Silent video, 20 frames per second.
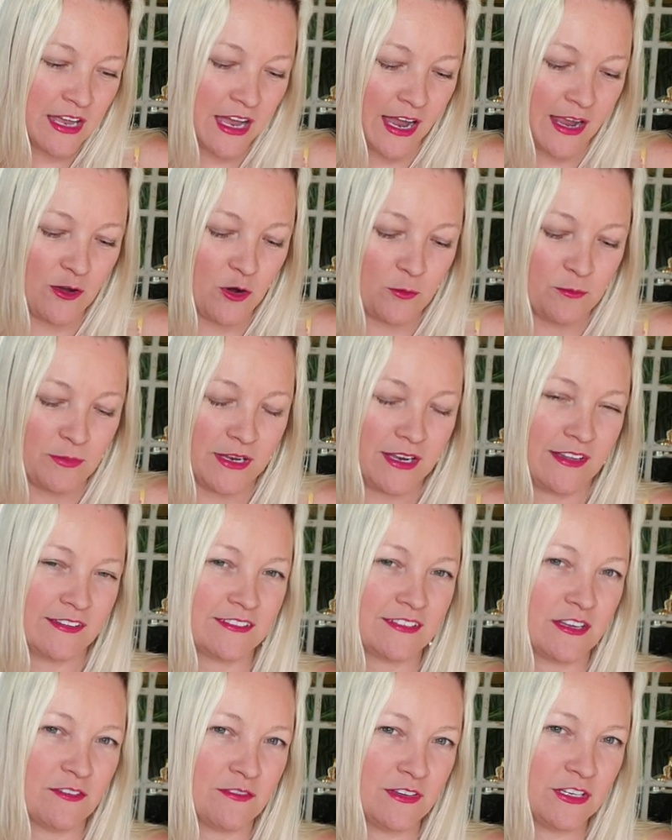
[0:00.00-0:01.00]
I hope it has
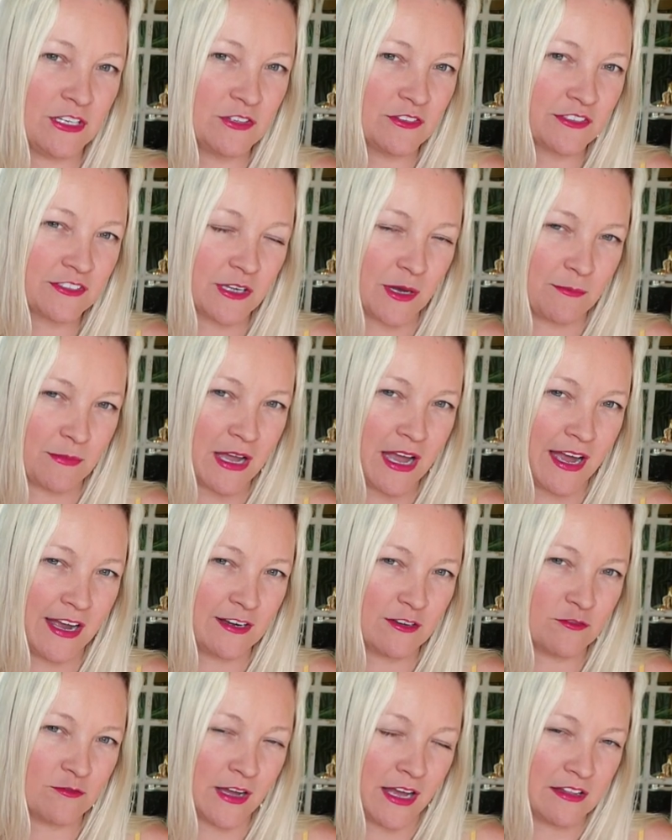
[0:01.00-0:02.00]
given you some
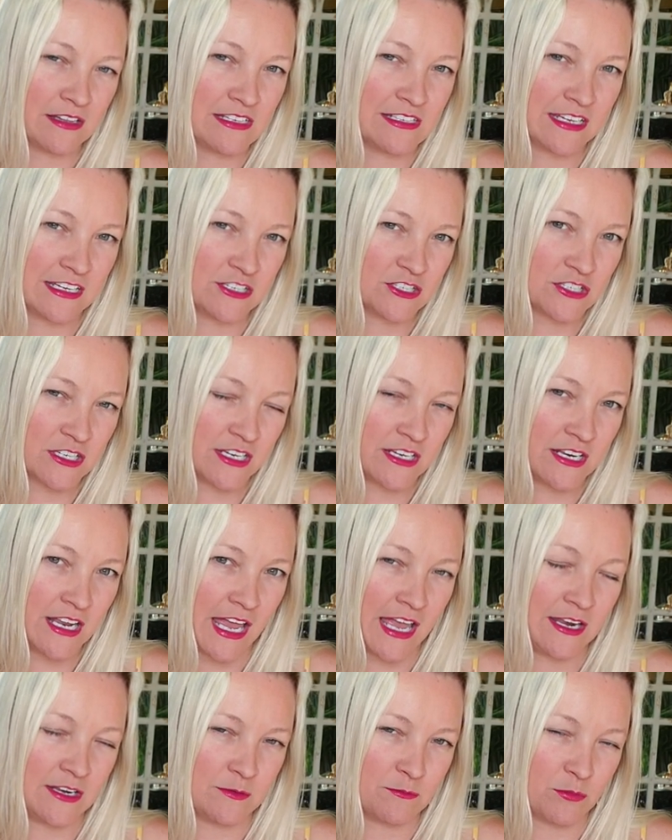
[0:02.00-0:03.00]
kind of validation
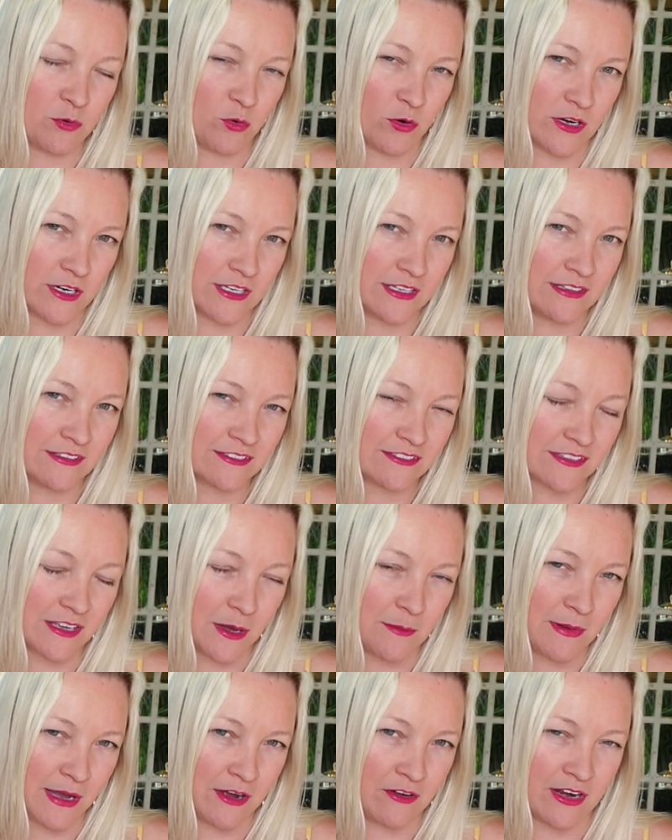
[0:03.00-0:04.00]
and importance
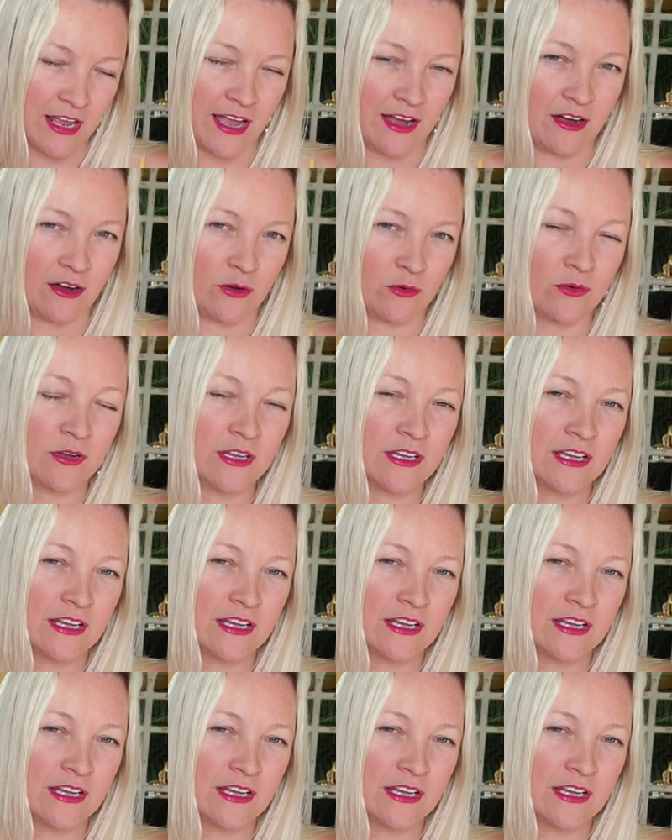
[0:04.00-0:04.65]
about how